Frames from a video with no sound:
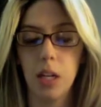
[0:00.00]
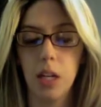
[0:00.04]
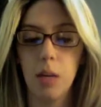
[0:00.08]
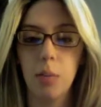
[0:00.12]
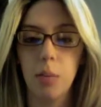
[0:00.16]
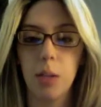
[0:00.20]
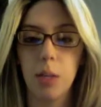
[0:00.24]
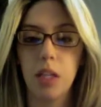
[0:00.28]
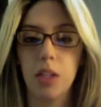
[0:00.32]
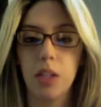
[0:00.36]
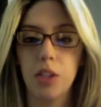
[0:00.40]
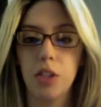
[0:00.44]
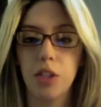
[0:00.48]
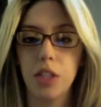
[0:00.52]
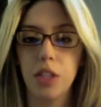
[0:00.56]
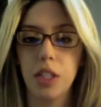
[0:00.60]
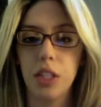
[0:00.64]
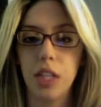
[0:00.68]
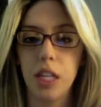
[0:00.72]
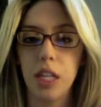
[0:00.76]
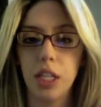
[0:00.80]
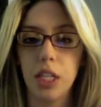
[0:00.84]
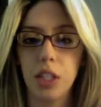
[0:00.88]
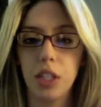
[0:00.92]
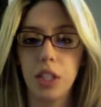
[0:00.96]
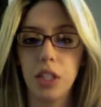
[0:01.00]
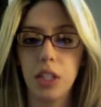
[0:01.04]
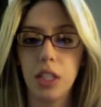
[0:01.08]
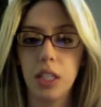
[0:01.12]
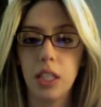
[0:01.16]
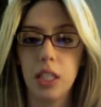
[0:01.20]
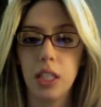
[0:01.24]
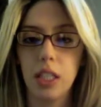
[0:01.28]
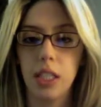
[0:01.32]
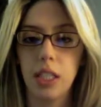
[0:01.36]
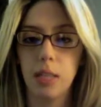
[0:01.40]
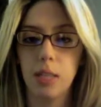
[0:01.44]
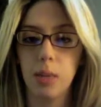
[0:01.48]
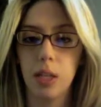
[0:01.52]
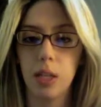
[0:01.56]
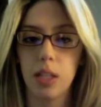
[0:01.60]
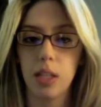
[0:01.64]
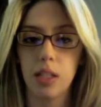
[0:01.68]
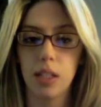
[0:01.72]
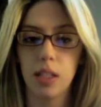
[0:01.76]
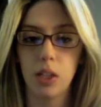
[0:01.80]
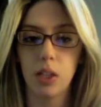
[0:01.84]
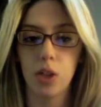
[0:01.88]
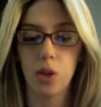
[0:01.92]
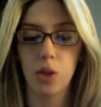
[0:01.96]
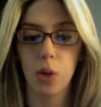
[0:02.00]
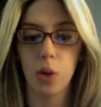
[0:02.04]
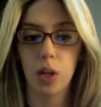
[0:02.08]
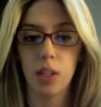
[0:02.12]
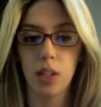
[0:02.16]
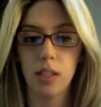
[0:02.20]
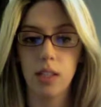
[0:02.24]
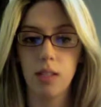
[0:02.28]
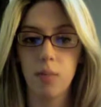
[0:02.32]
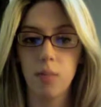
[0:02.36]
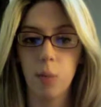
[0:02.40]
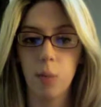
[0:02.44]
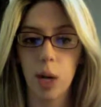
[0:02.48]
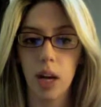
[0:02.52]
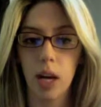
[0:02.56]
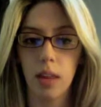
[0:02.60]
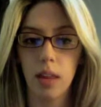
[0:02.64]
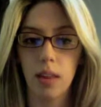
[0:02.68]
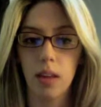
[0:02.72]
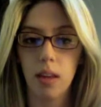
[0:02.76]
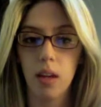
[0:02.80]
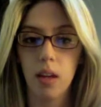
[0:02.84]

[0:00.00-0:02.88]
because she occasionally experiences shortness of breath,